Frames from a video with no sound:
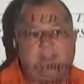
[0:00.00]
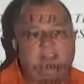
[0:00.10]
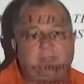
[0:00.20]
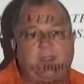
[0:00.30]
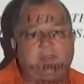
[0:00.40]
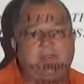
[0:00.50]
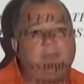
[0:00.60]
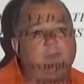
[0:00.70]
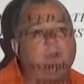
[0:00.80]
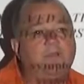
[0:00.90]
That's probably the
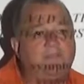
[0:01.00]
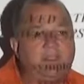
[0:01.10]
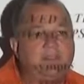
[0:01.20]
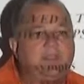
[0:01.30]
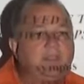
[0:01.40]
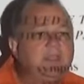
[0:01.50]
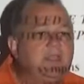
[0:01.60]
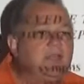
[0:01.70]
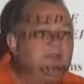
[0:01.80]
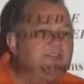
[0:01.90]
number one thing that
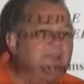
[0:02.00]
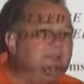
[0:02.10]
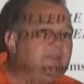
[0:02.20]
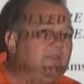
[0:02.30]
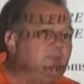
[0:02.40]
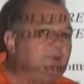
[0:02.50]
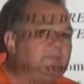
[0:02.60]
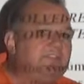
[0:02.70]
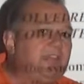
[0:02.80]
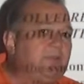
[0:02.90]
is the number one
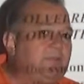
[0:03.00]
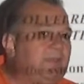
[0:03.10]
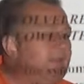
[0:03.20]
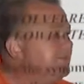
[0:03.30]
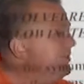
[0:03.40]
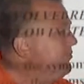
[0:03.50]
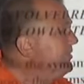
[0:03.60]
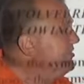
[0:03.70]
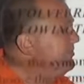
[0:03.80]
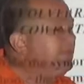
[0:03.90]
mistake we make, is that we
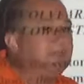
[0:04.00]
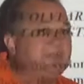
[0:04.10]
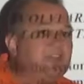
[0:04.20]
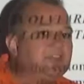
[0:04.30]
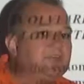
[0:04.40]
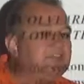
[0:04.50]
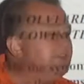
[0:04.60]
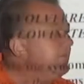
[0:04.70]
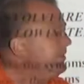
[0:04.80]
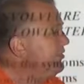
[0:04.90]
sometimes x-ray
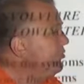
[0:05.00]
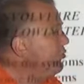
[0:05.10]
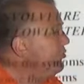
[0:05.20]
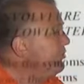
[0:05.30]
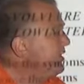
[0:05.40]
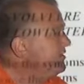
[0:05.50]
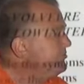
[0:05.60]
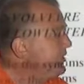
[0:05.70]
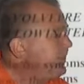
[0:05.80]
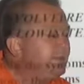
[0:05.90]
somebody or order an
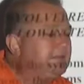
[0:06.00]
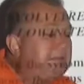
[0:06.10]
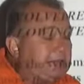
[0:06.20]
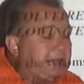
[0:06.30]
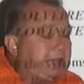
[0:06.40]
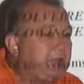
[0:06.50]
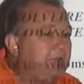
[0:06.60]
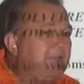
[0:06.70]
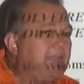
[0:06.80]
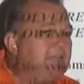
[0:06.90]
x-ray and, you know,
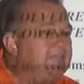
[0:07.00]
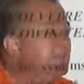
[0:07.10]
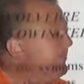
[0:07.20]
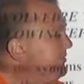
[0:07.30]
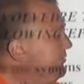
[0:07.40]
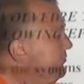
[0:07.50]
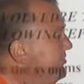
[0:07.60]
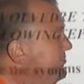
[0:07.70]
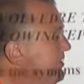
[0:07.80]
get kind of slapped on the wrist